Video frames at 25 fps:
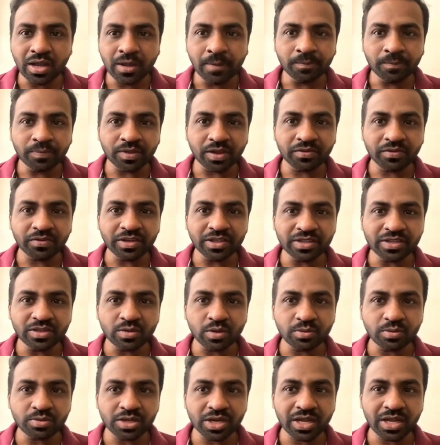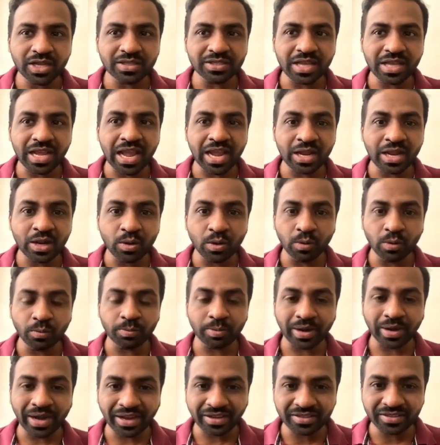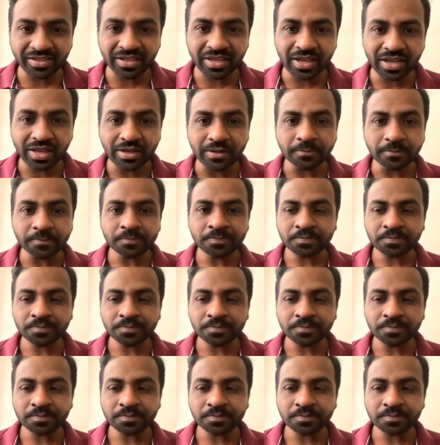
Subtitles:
the first option is echopraxia,